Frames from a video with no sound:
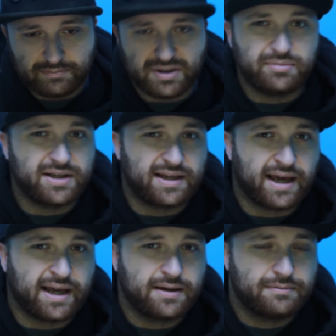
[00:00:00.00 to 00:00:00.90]

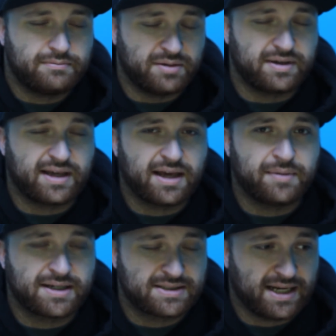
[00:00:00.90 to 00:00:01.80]
BBK
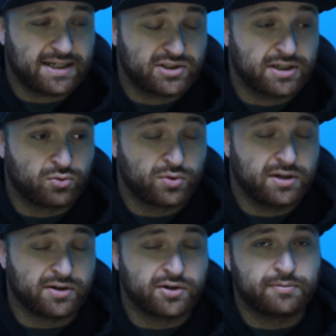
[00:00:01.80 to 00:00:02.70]
makes actually a
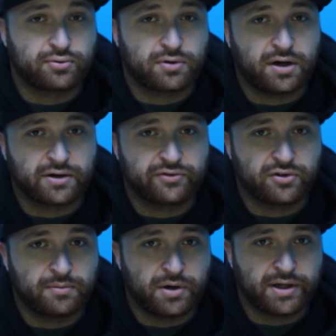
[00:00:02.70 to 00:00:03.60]
really good product for
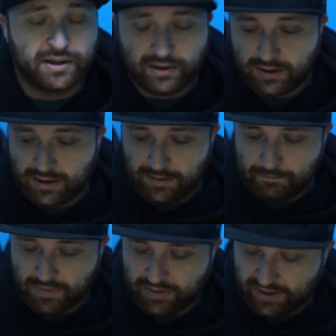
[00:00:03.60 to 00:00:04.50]
the money,
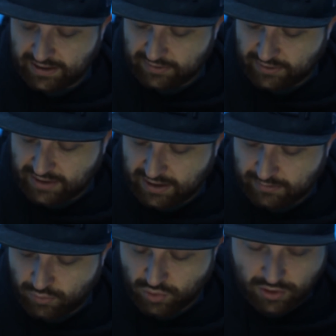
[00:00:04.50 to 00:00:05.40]
but they're kind
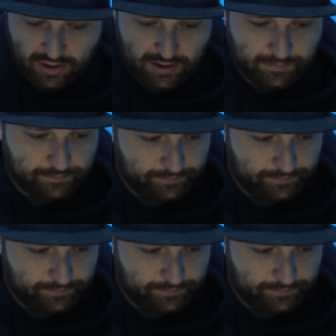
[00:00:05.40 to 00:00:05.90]
of more